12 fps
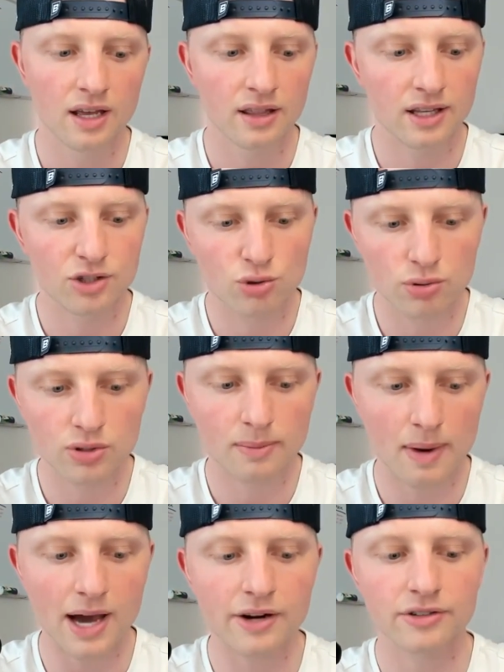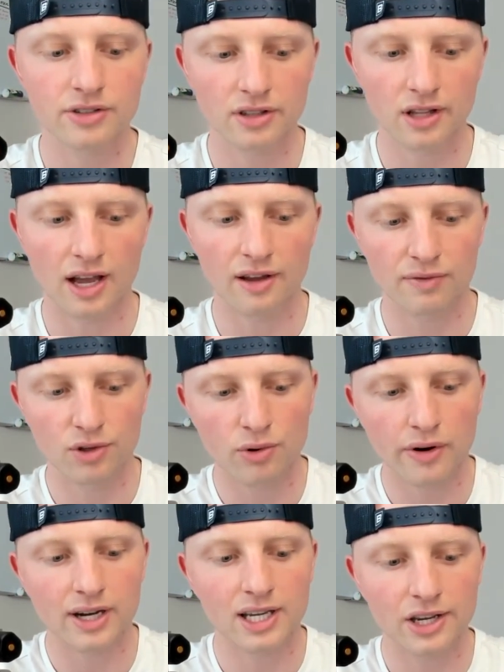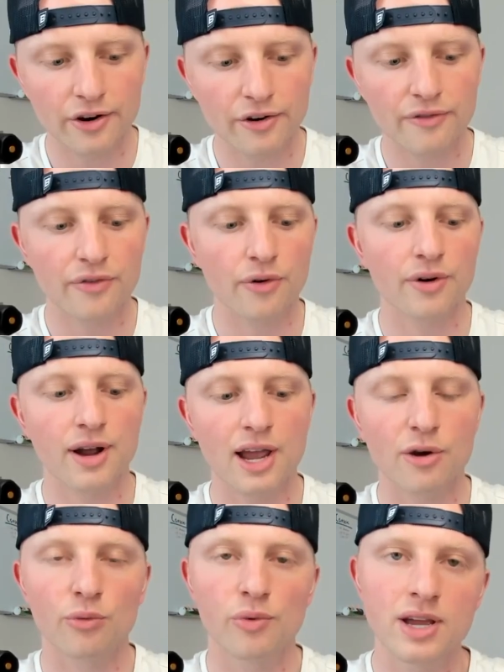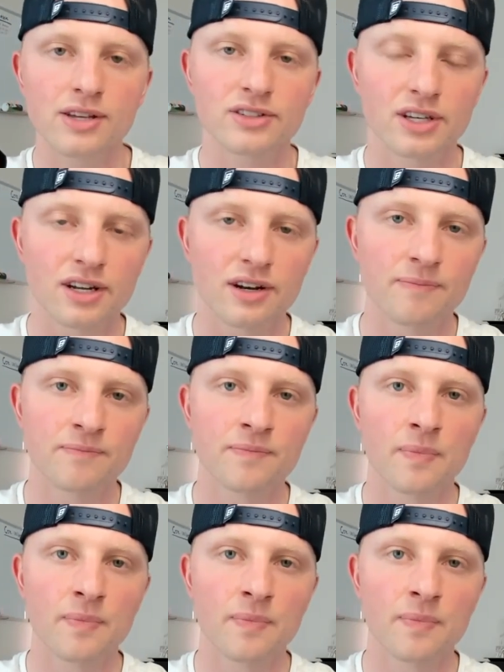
that truly matters in life. You are here for a reason